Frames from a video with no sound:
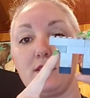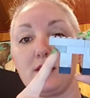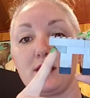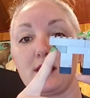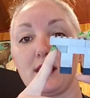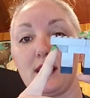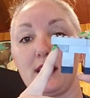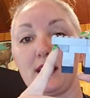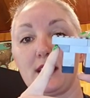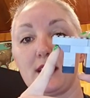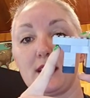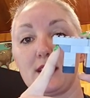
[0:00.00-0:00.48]

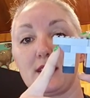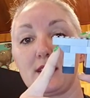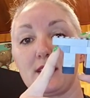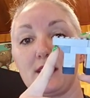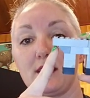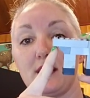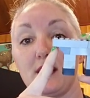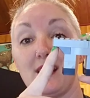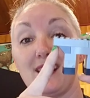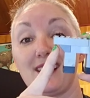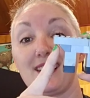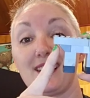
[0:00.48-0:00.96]
just like
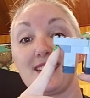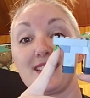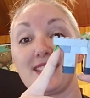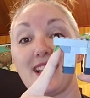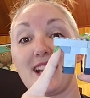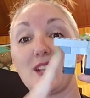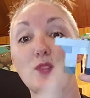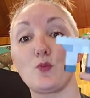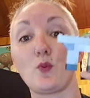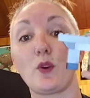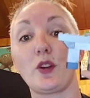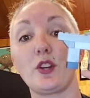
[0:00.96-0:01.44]
this,
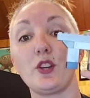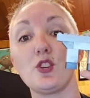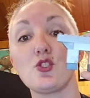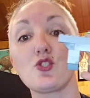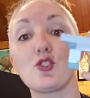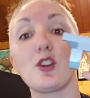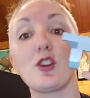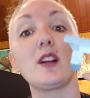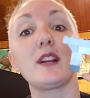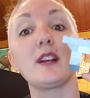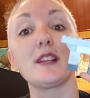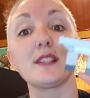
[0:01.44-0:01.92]
because that's where
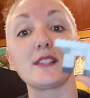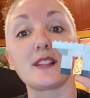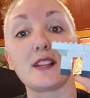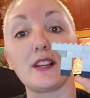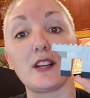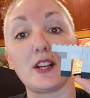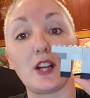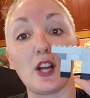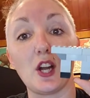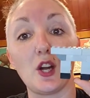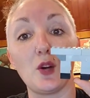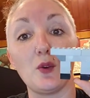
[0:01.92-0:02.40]
your trunk is
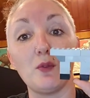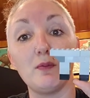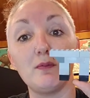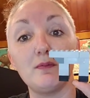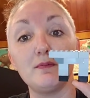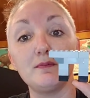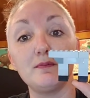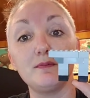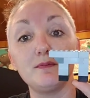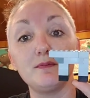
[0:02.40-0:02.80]
going to go.